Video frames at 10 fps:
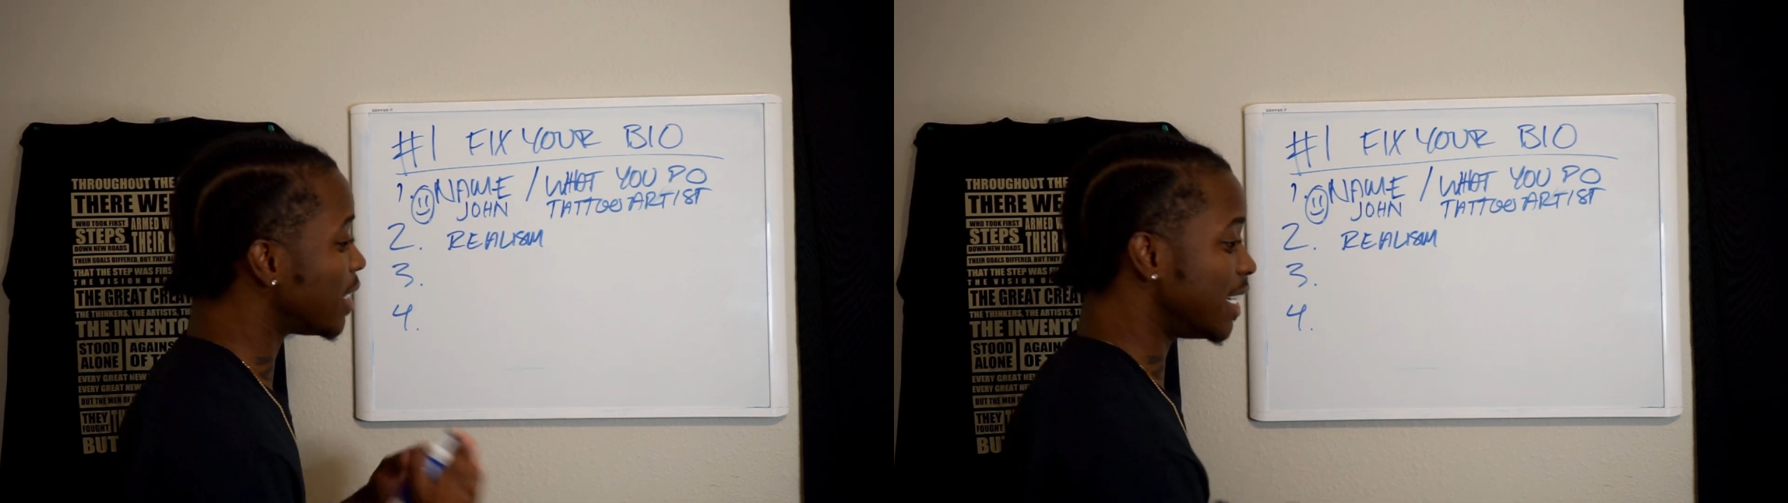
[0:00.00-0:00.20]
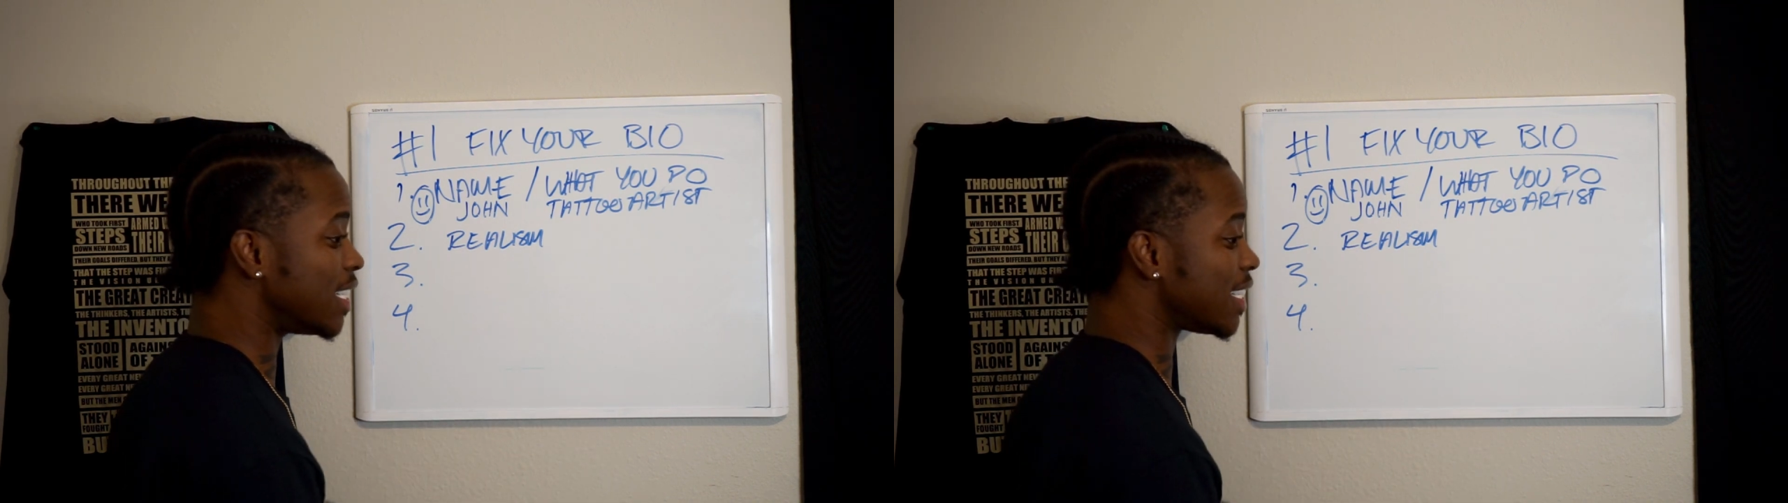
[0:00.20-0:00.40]

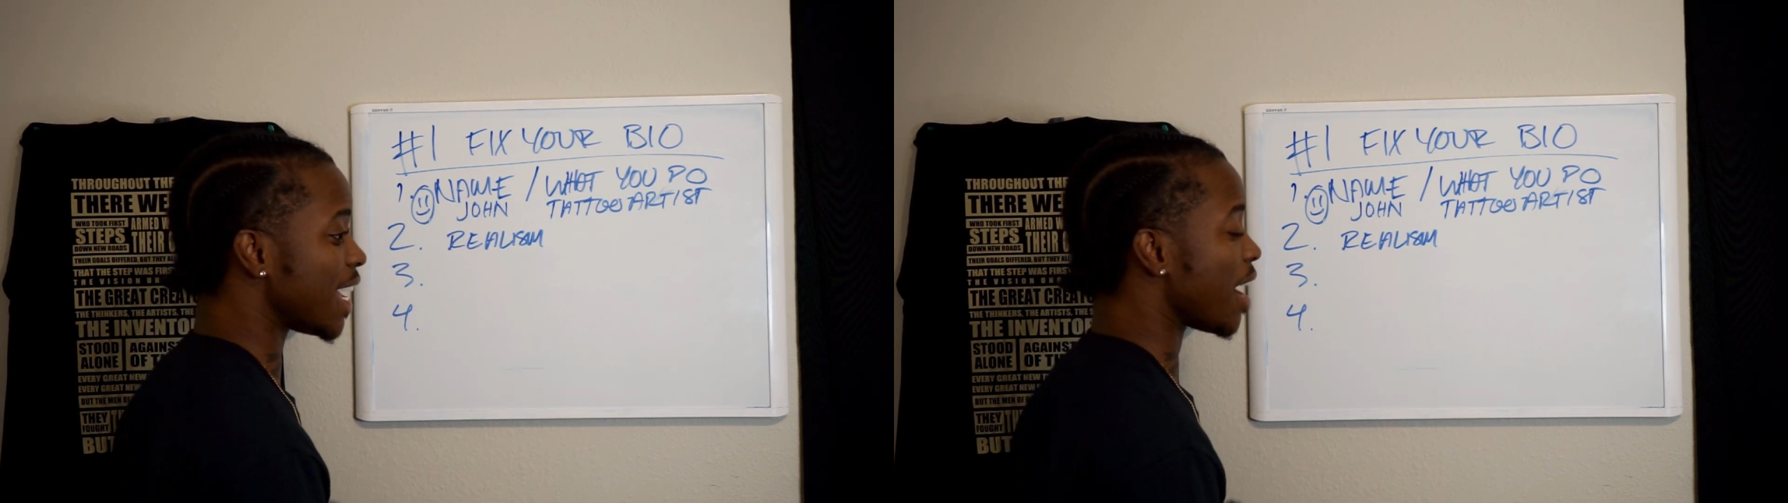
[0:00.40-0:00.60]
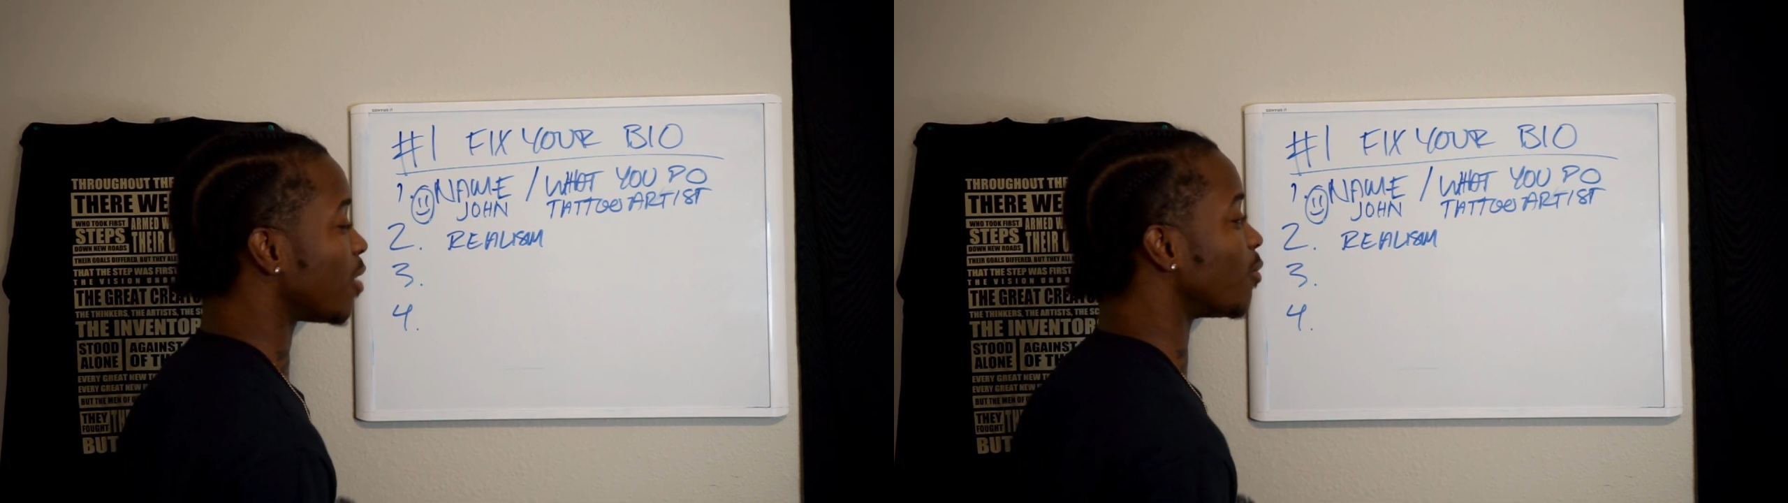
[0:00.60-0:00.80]
niche
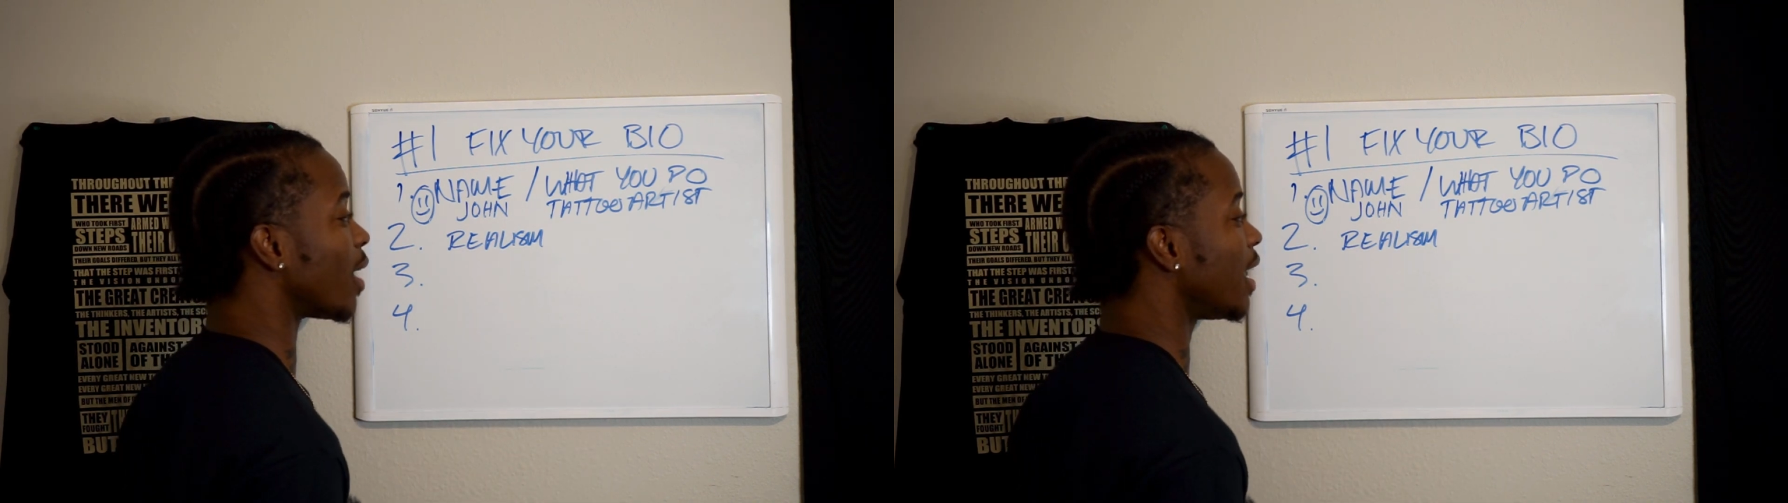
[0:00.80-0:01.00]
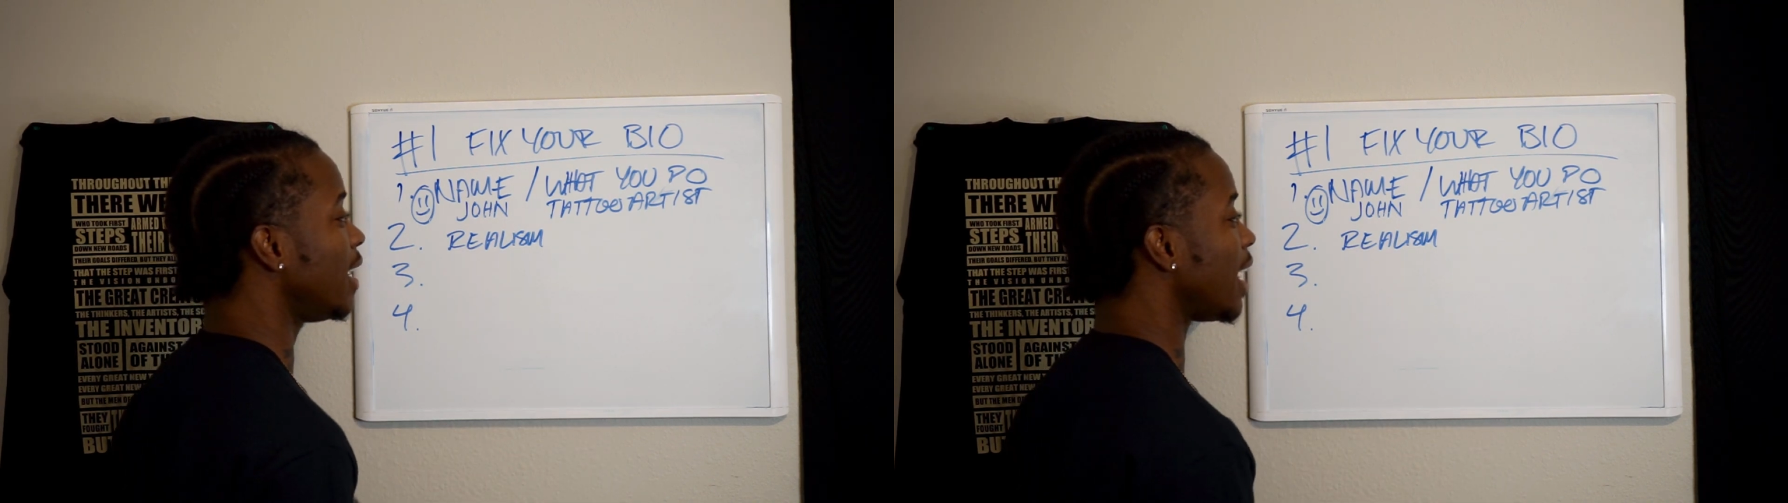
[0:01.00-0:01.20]
down,
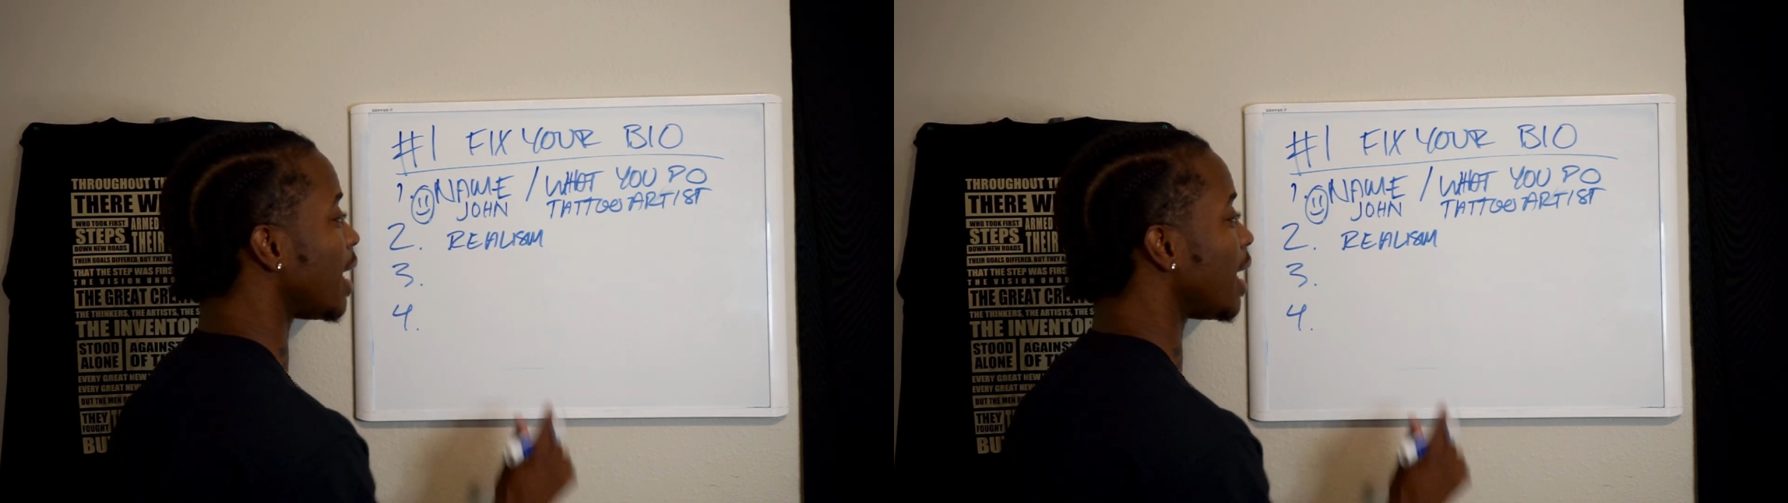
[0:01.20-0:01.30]
right?